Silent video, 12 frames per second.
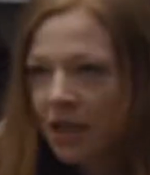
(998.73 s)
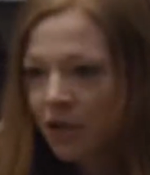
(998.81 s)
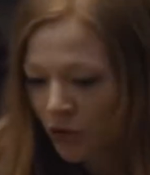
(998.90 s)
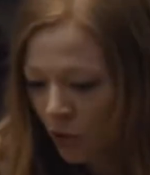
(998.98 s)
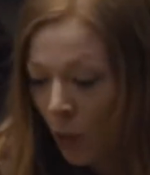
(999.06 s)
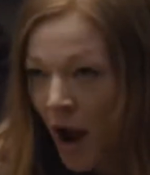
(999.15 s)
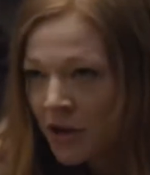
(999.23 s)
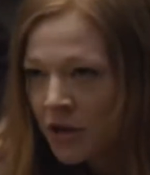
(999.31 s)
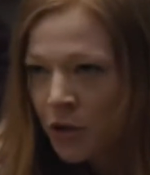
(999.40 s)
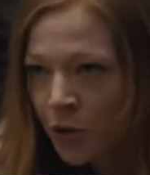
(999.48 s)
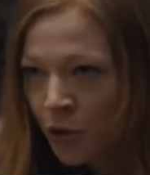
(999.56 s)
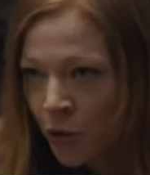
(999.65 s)
you're wet,
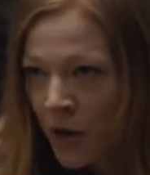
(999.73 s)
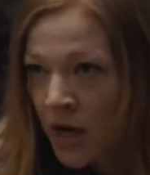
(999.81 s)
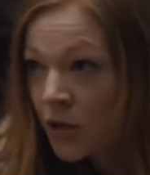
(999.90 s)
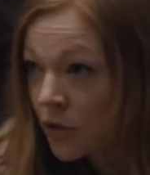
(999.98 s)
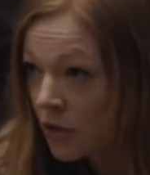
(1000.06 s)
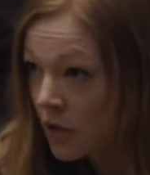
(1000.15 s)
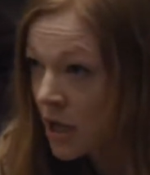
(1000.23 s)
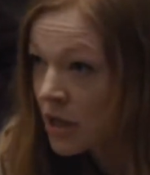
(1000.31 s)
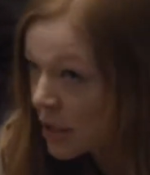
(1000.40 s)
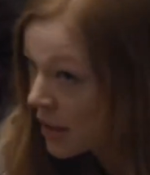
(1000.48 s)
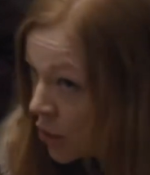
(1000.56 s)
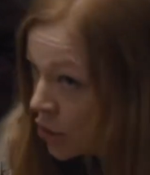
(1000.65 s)
you're green, you're
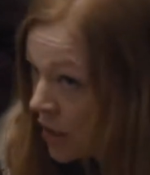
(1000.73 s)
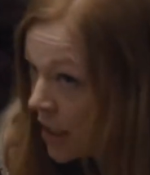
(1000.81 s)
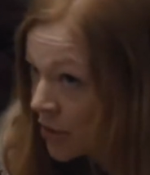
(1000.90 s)
intellectually